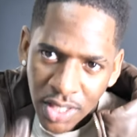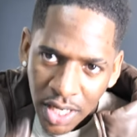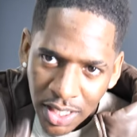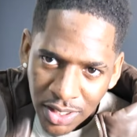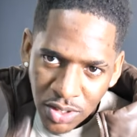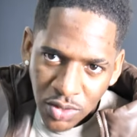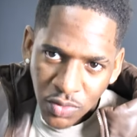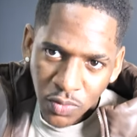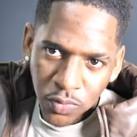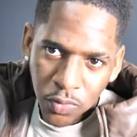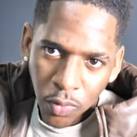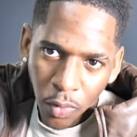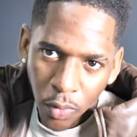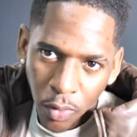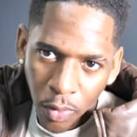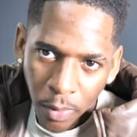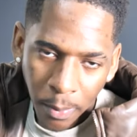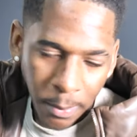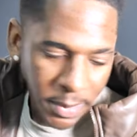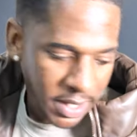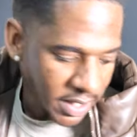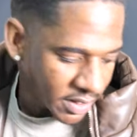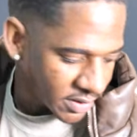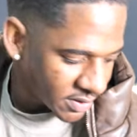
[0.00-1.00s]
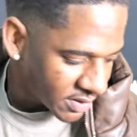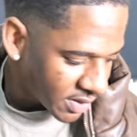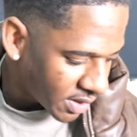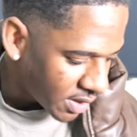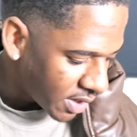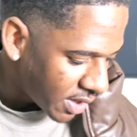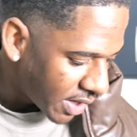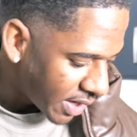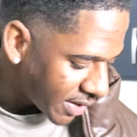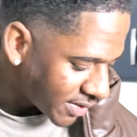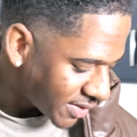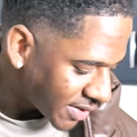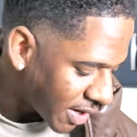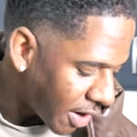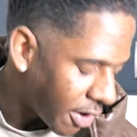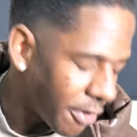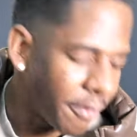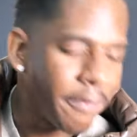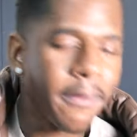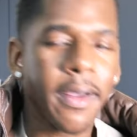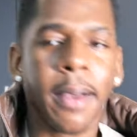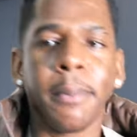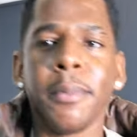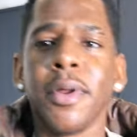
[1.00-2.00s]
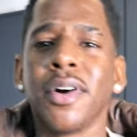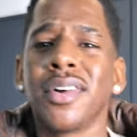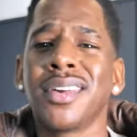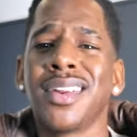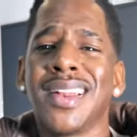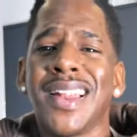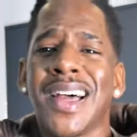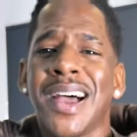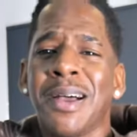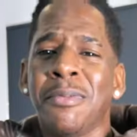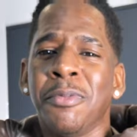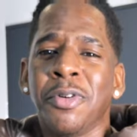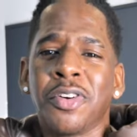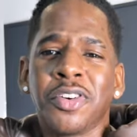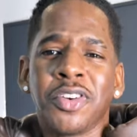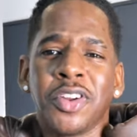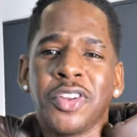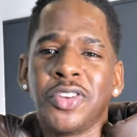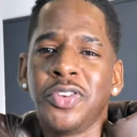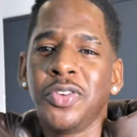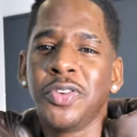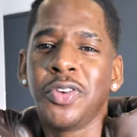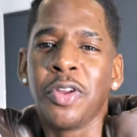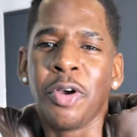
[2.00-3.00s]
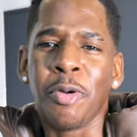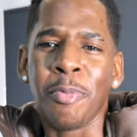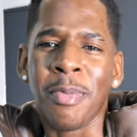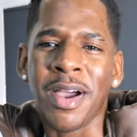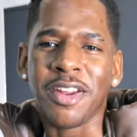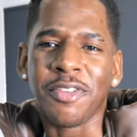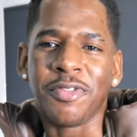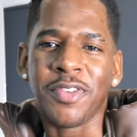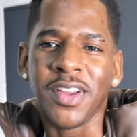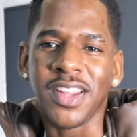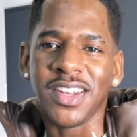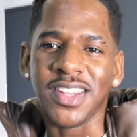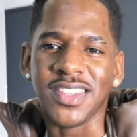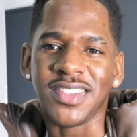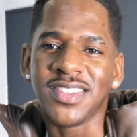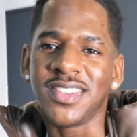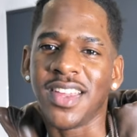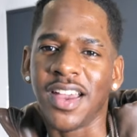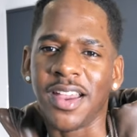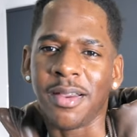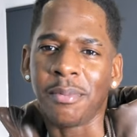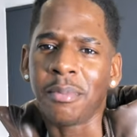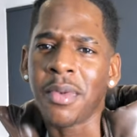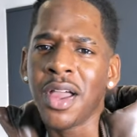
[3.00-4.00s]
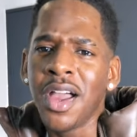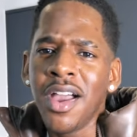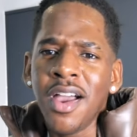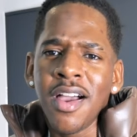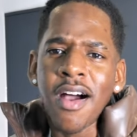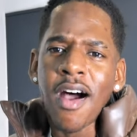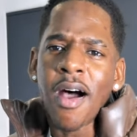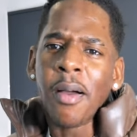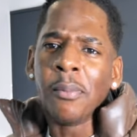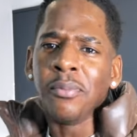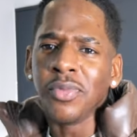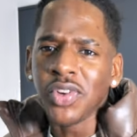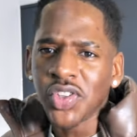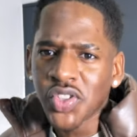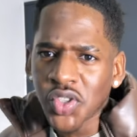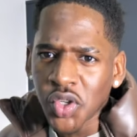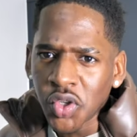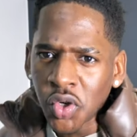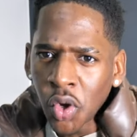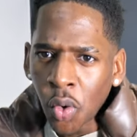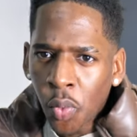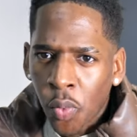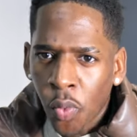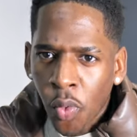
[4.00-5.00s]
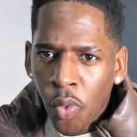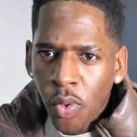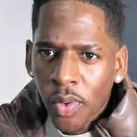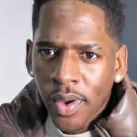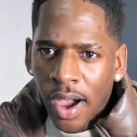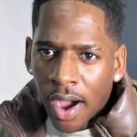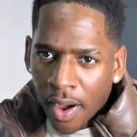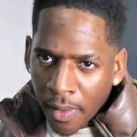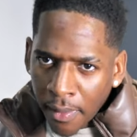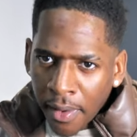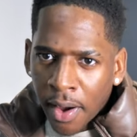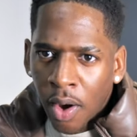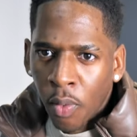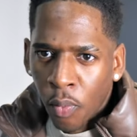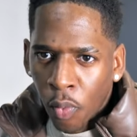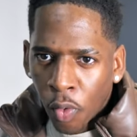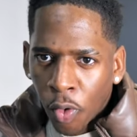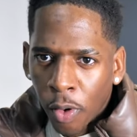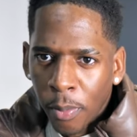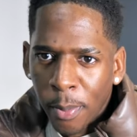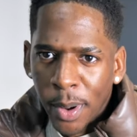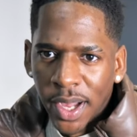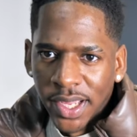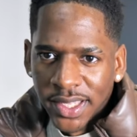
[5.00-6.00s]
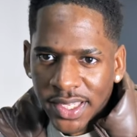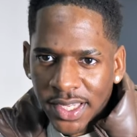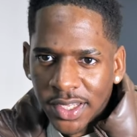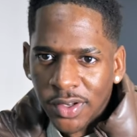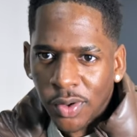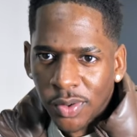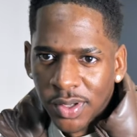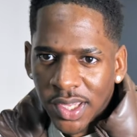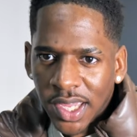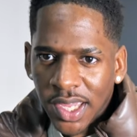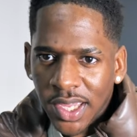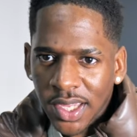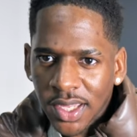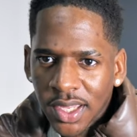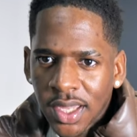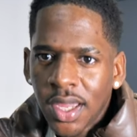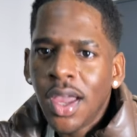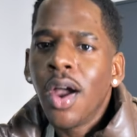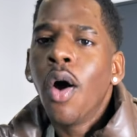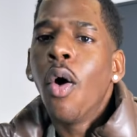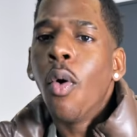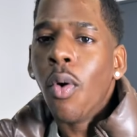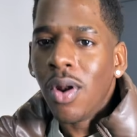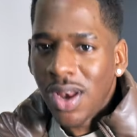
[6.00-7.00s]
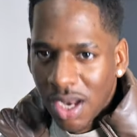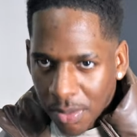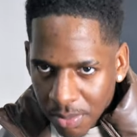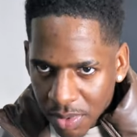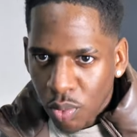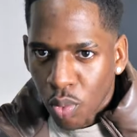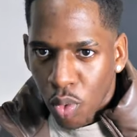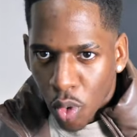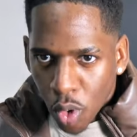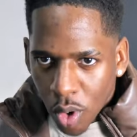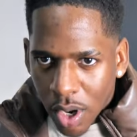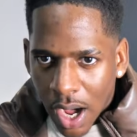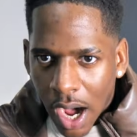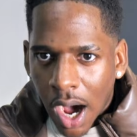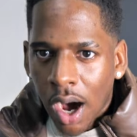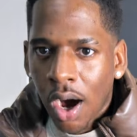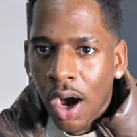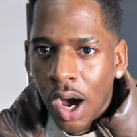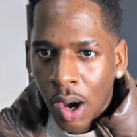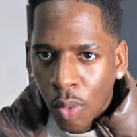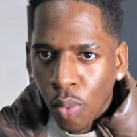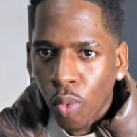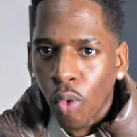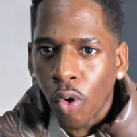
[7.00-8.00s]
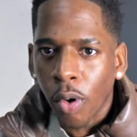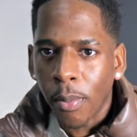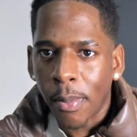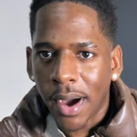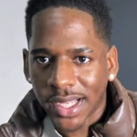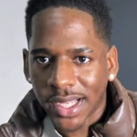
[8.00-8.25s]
transform into the next outfit. I'm not gonna lie, I'm not gonna do no matter effect this time. I'm just gonna walk out and walk back in, okay? Let me walk out and walk